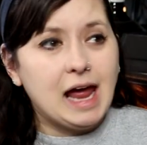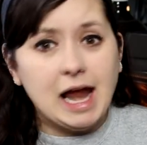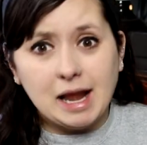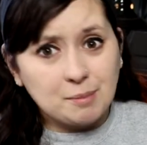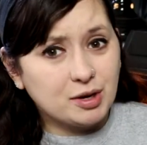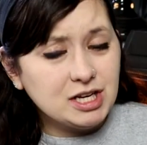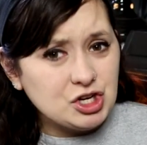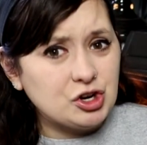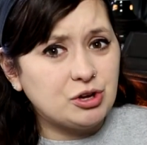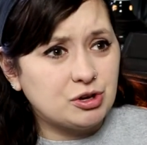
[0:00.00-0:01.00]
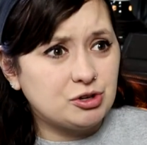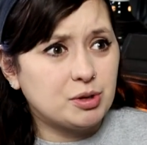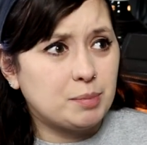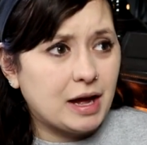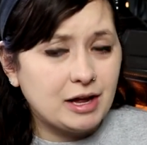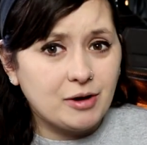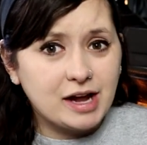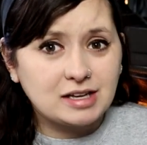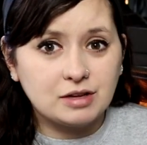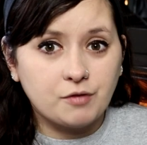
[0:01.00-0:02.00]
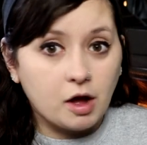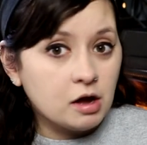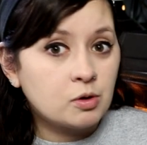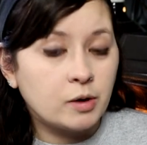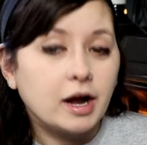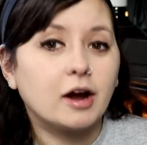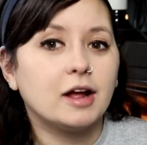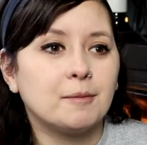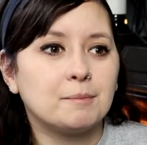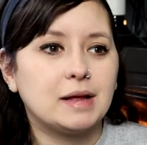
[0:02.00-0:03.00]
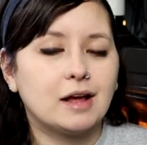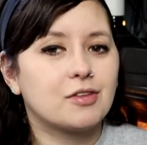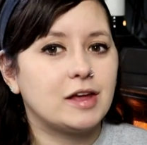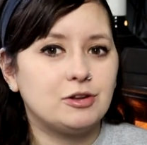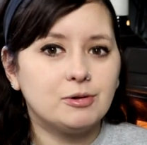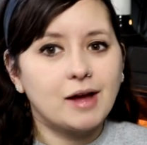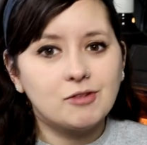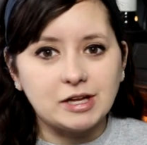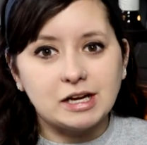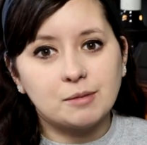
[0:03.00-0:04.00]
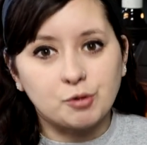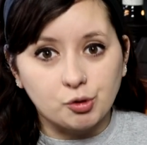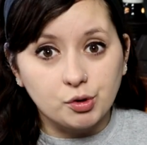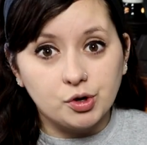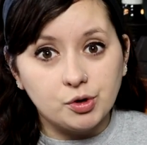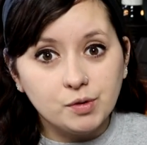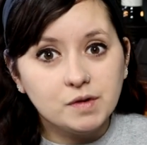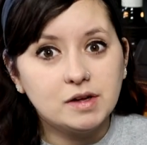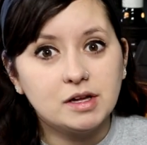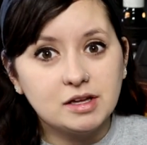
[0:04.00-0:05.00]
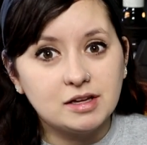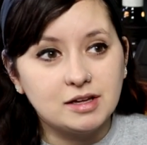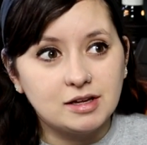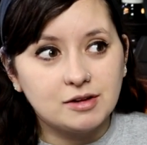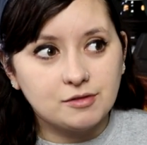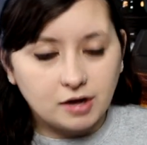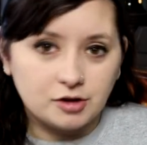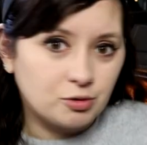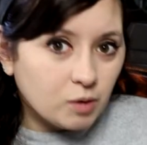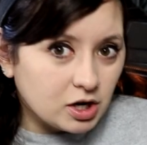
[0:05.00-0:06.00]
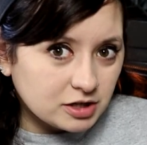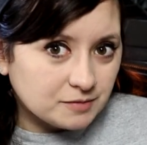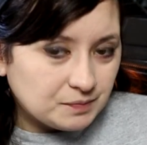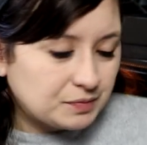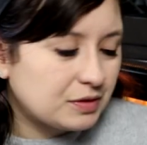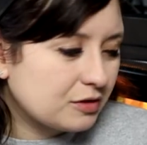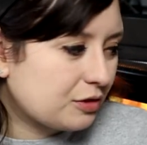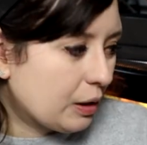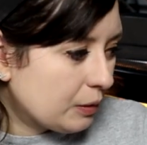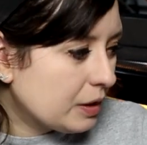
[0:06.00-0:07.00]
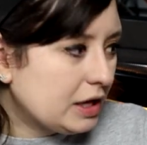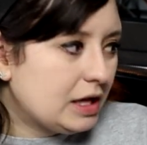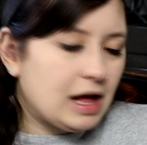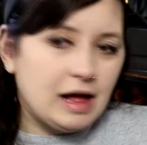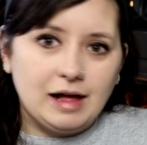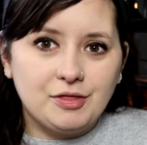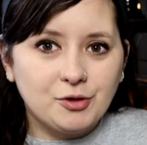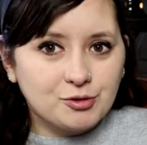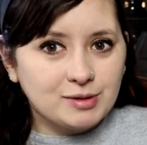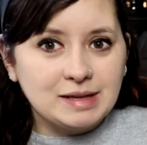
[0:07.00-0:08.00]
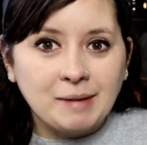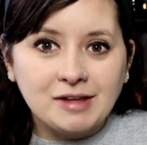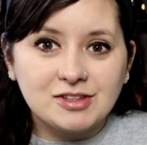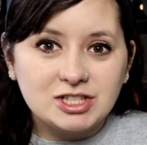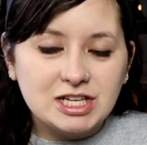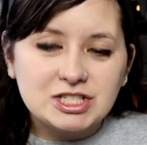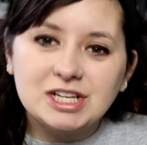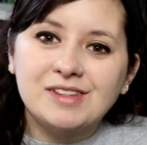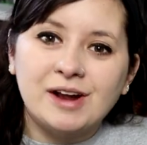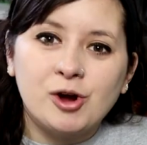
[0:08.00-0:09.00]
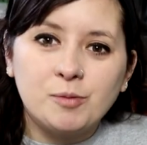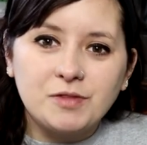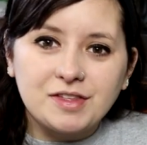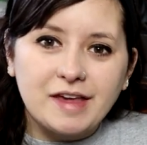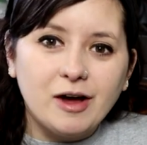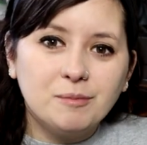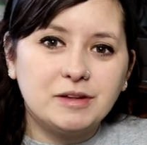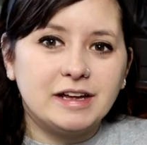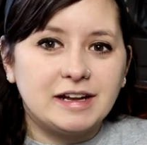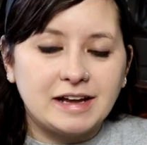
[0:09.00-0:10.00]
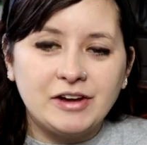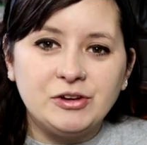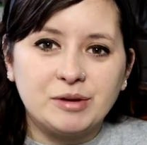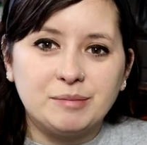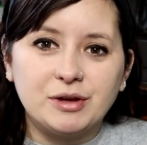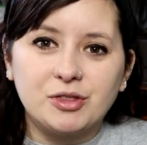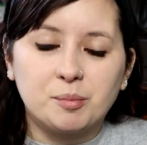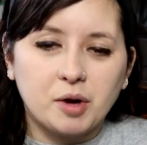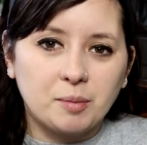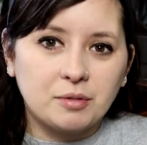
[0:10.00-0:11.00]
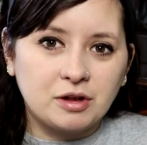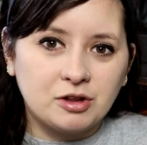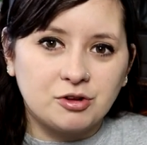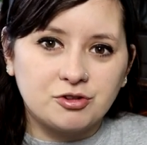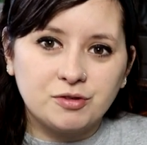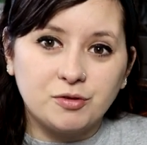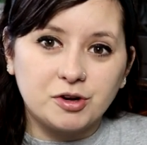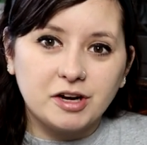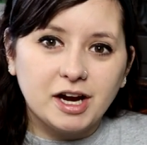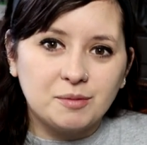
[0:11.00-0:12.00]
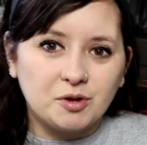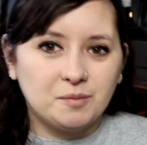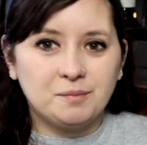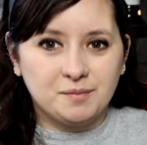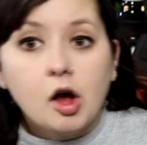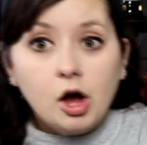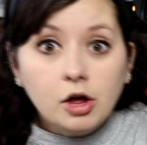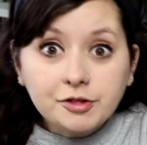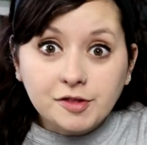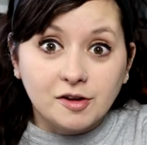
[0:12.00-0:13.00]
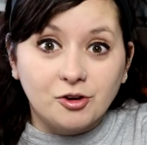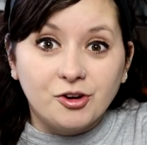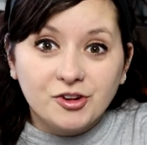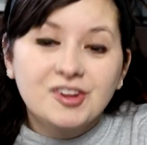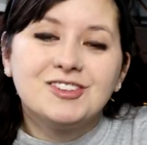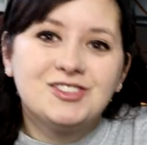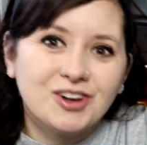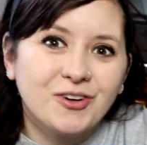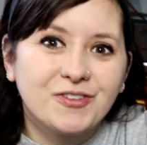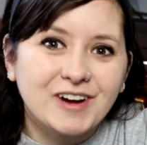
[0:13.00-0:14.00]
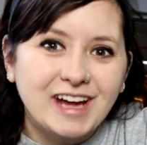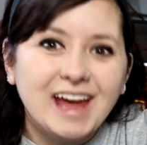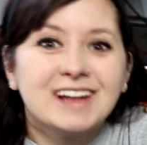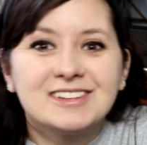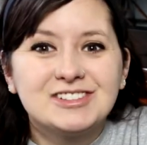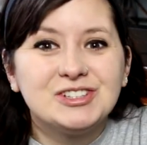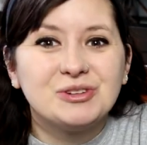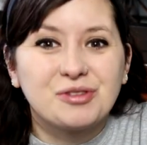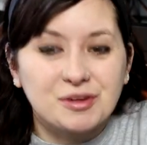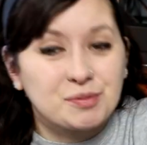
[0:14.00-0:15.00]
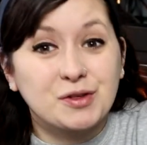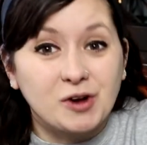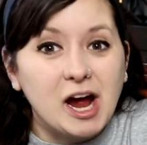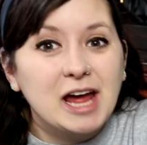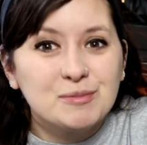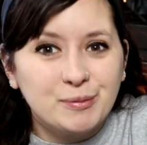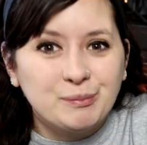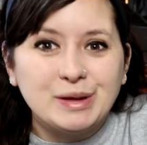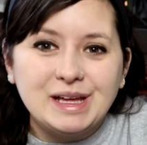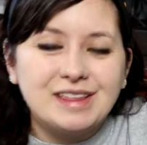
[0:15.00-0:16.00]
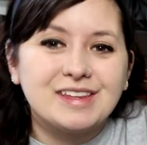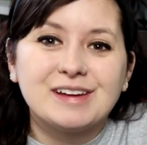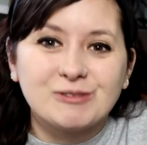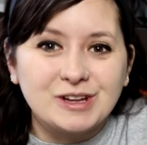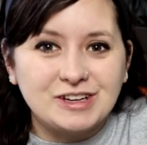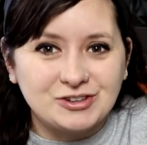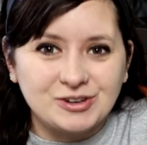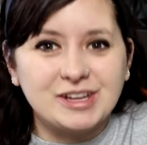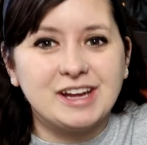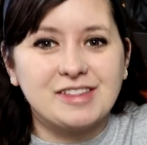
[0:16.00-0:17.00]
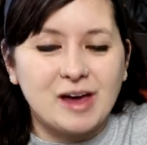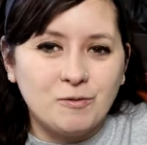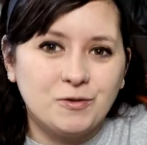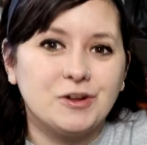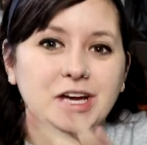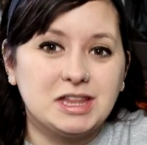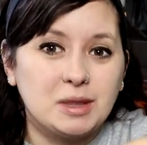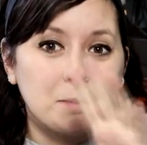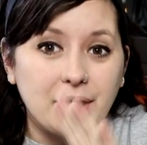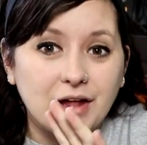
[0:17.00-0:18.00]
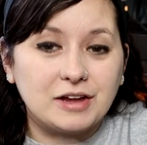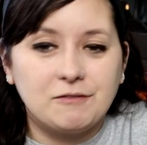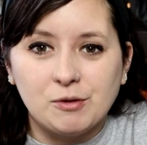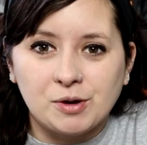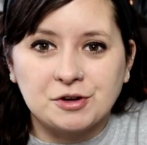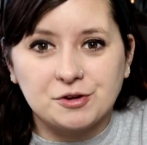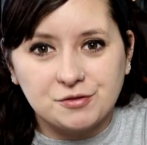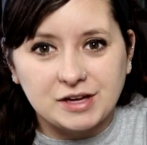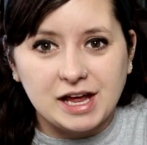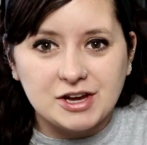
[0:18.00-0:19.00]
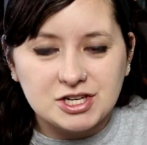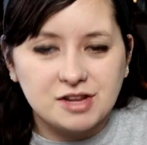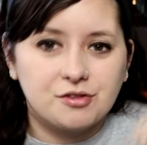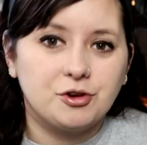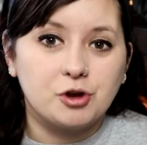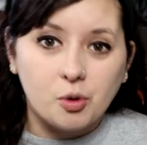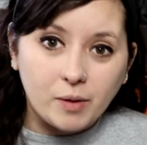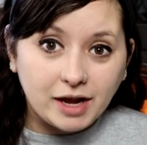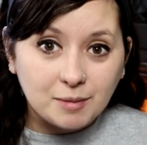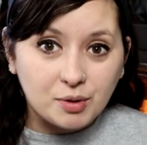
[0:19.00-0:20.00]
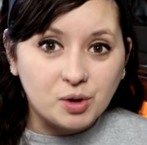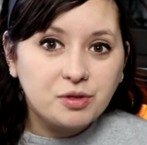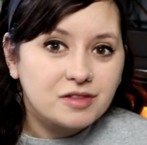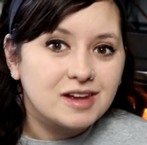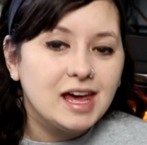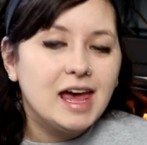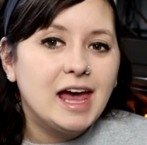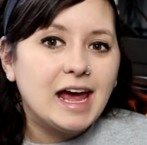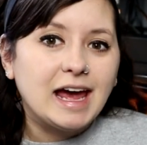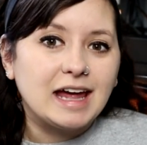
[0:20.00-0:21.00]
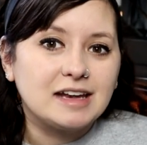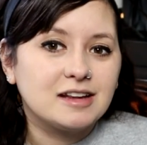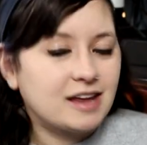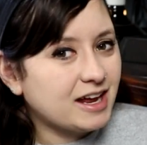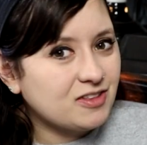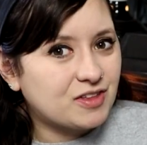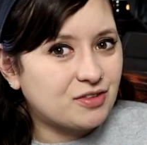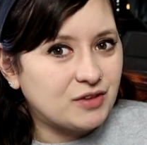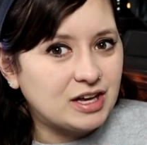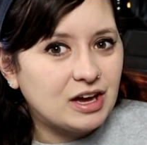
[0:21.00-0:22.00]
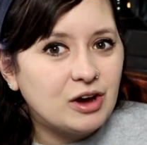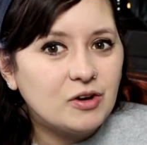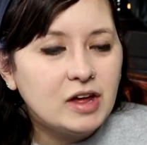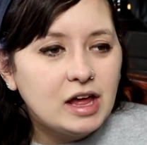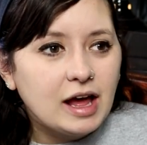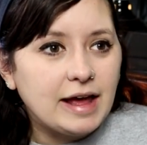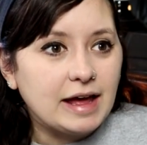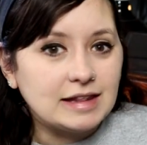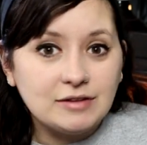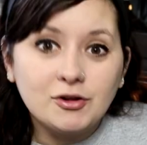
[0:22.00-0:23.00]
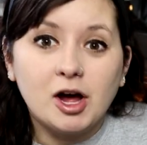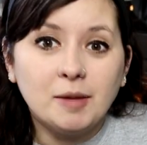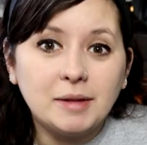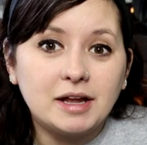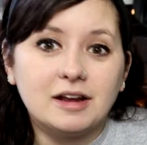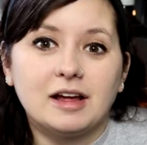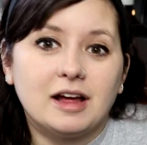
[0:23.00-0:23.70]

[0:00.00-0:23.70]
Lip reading: And I'm pretty sure you could do a bioactive aquarium because they do have cleanup crew underwater. So those are really my suggestions, and I hope this helped, and now you can build the proper enclosure for your animal. Also, don't forget to subscribe, please. It really truly is helpful. Hit the bell if you want notifications so you know when I post. And like this video and leave a comment.